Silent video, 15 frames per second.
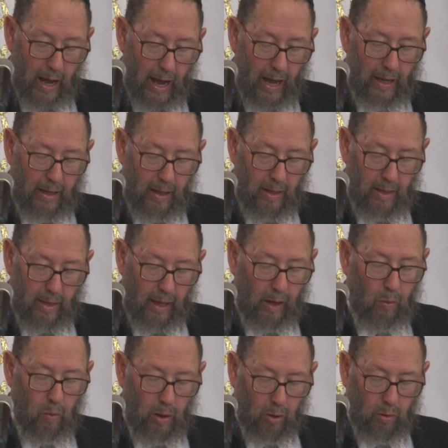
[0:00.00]
I didn't
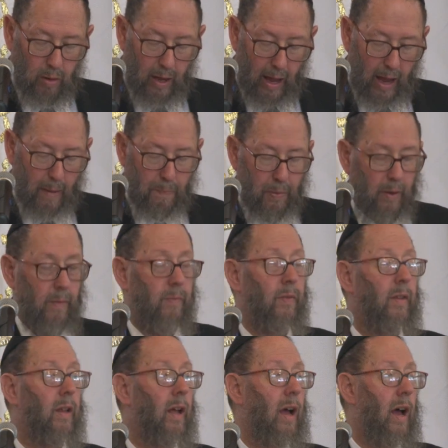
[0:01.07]
think what could happen.
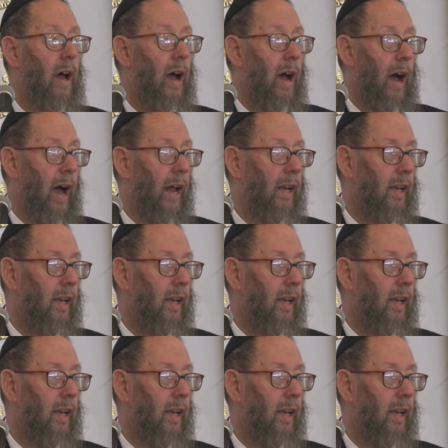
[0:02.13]
I